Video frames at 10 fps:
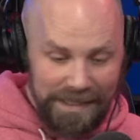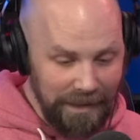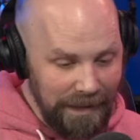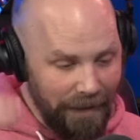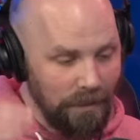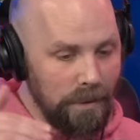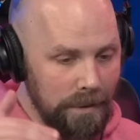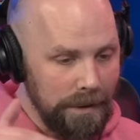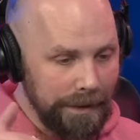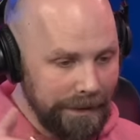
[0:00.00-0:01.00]
the
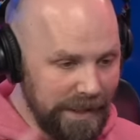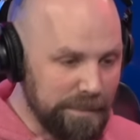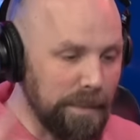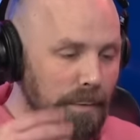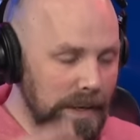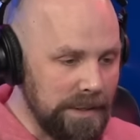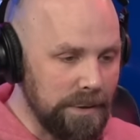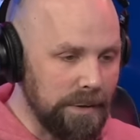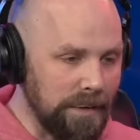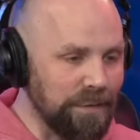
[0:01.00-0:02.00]
level that it's been raised
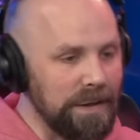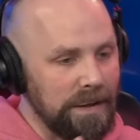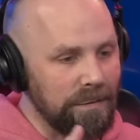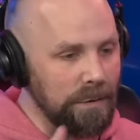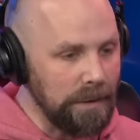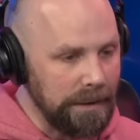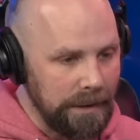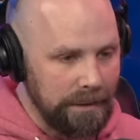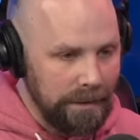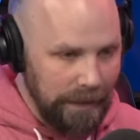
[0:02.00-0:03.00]
to. And I feel like if you look
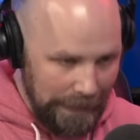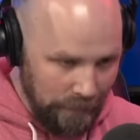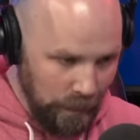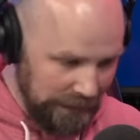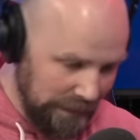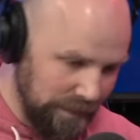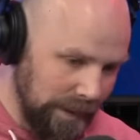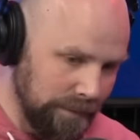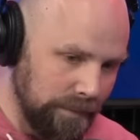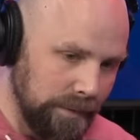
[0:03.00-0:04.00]
at what they've
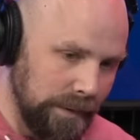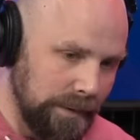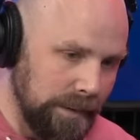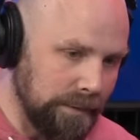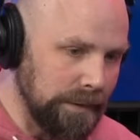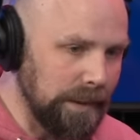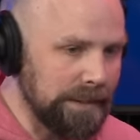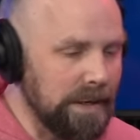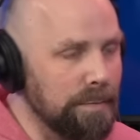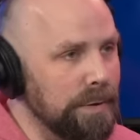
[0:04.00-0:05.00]
done, you know, in the
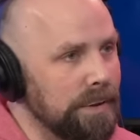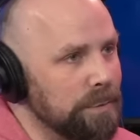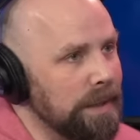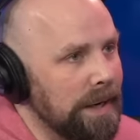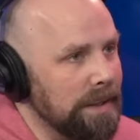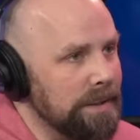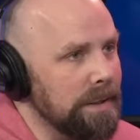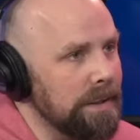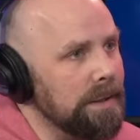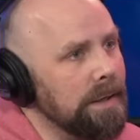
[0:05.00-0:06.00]
last couple of years with
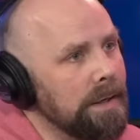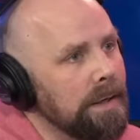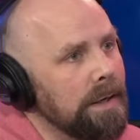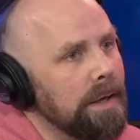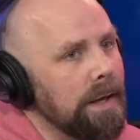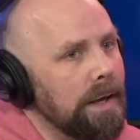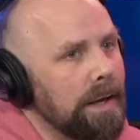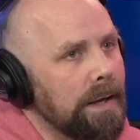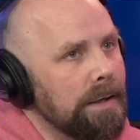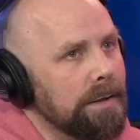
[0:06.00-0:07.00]
NXT,
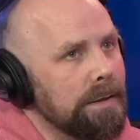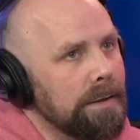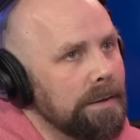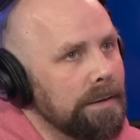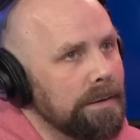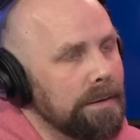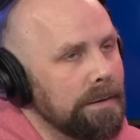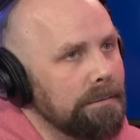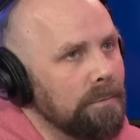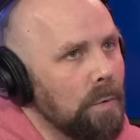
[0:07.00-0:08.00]
and
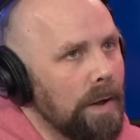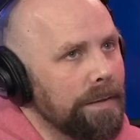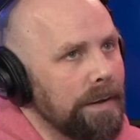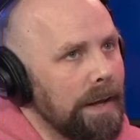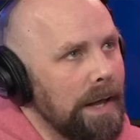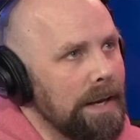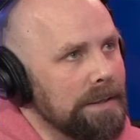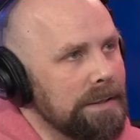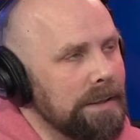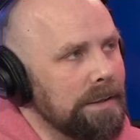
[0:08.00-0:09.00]
while the
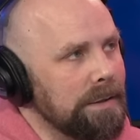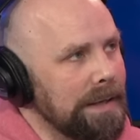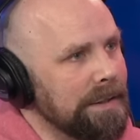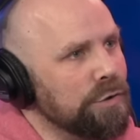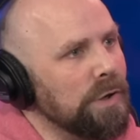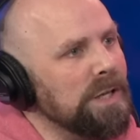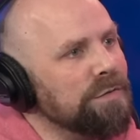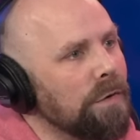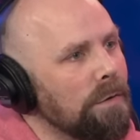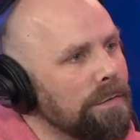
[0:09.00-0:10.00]
NXT, like the
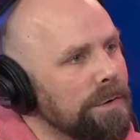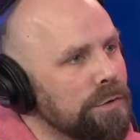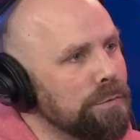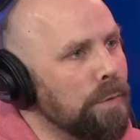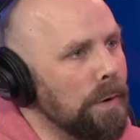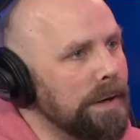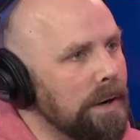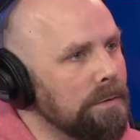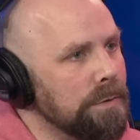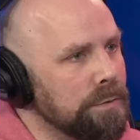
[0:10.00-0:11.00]
transfer over to
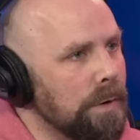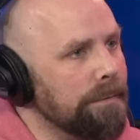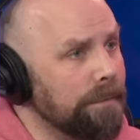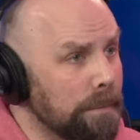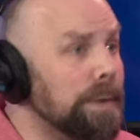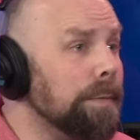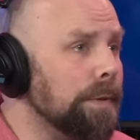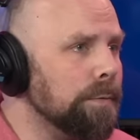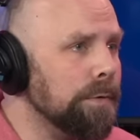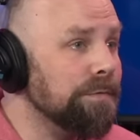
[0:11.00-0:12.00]
2.0 was rough for people
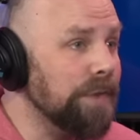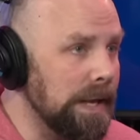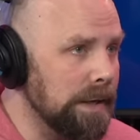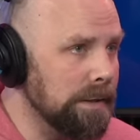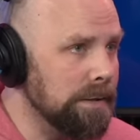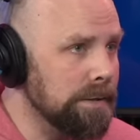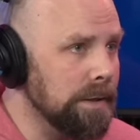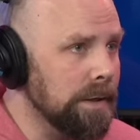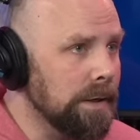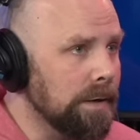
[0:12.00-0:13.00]
that were fans,
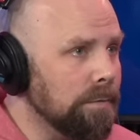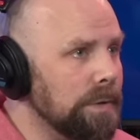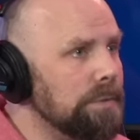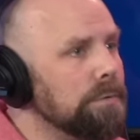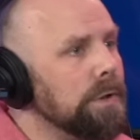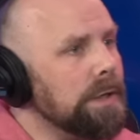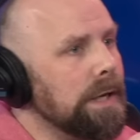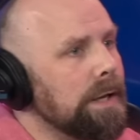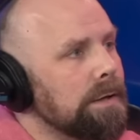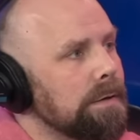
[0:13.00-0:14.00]
when you look
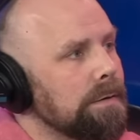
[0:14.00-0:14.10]
at